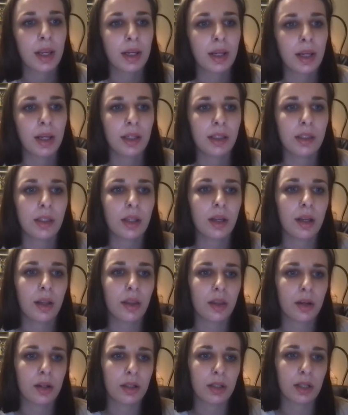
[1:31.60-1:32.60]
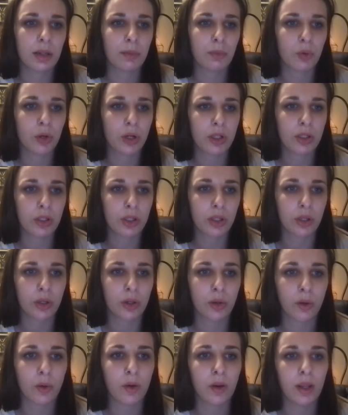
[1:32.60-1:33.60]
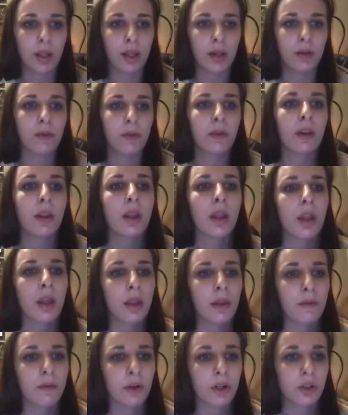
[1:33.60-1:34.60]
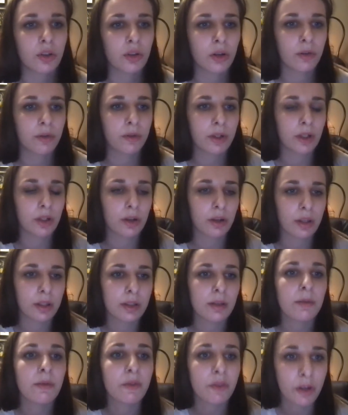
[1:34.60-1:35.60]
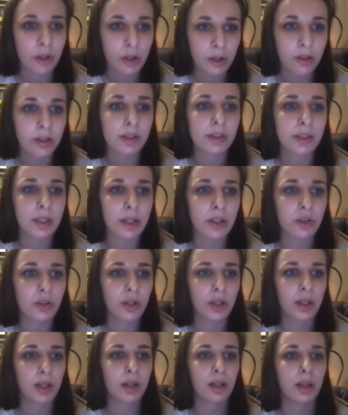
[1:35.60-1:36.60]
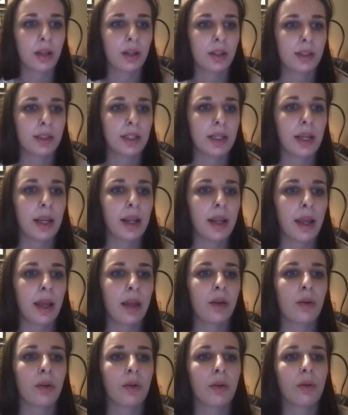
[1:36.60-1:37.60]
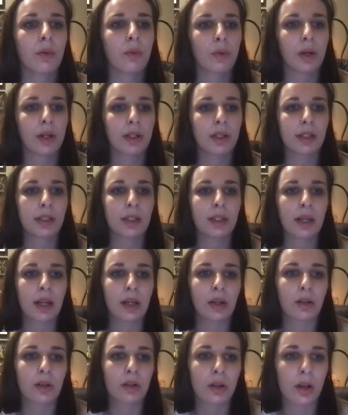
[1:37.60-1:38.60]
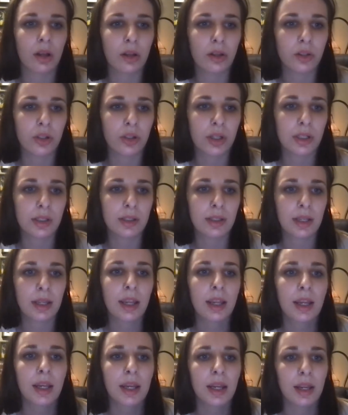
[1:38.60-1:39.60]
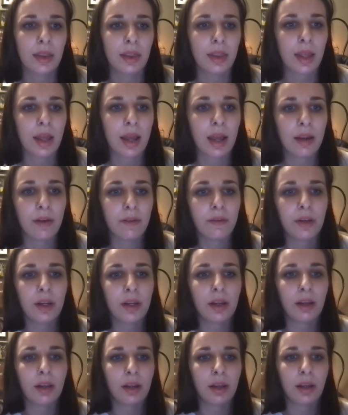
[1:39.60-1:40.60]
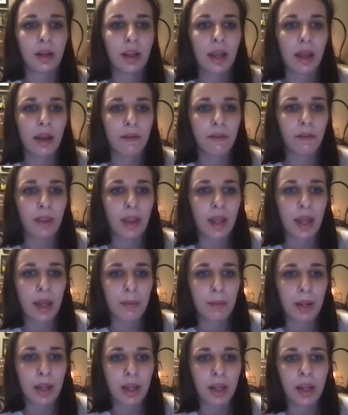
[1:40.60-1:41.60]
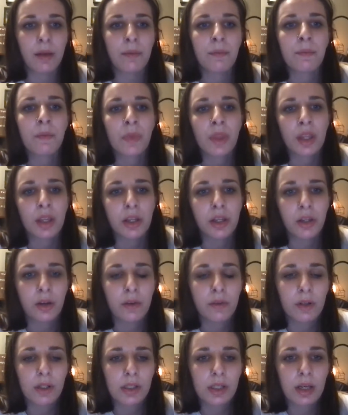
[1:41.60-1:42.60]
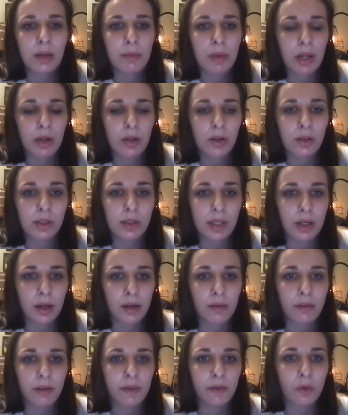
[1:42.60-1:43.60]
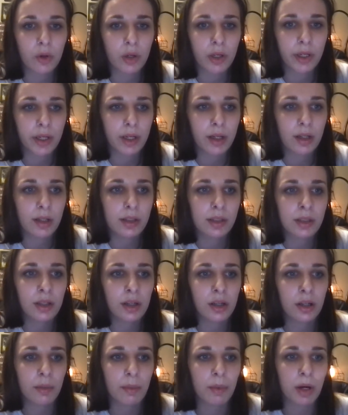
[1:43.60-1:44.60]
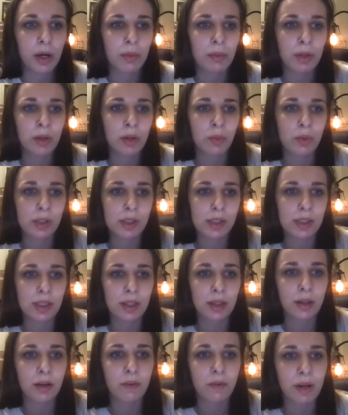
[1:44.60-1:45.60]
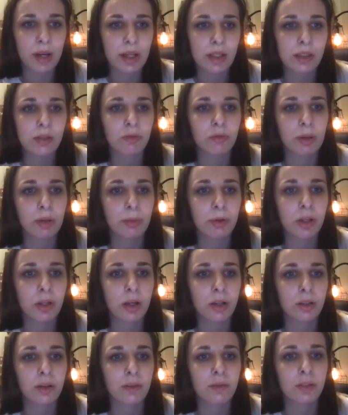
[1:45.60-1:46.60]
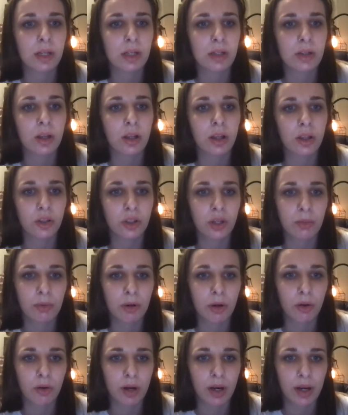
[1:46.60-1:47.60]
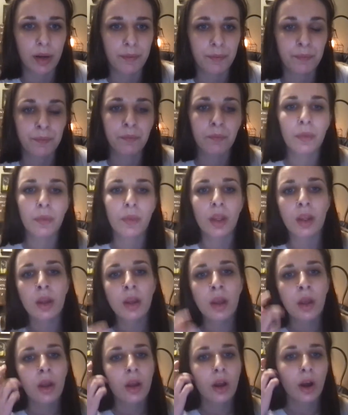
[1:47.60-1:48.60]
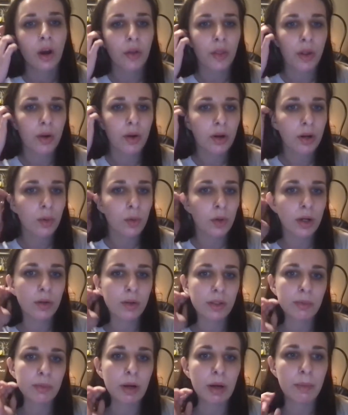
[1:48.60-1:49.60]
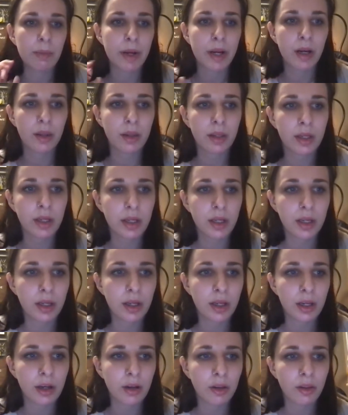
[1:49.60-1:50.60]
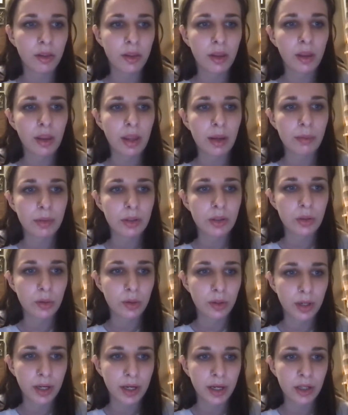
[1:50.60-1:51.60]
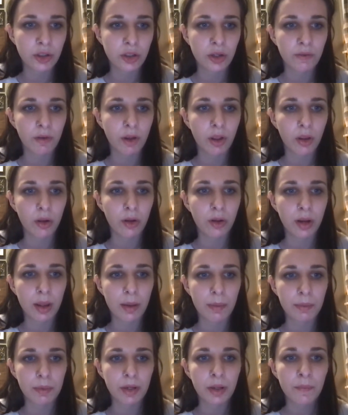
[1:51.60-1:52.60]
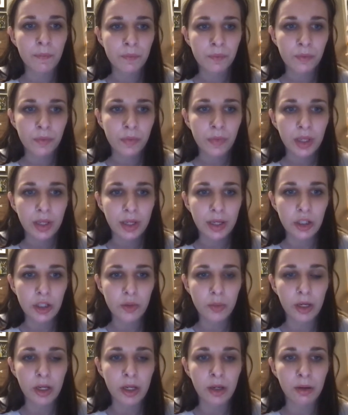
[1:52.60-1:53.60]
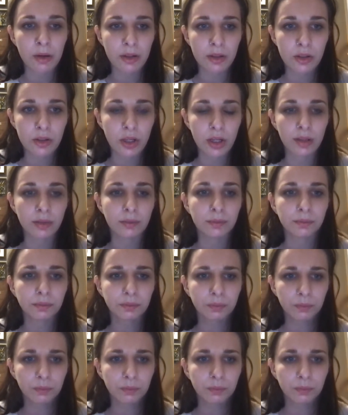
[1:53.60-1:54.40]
Case study 13.2 in vitro fertilization. CA had worked as a technologist in the IVF lab at University Medical Center for 4 years. Her department was the Advanced Reproductive Technology program. Although her work was primarily in the laboratory, she followed up each patient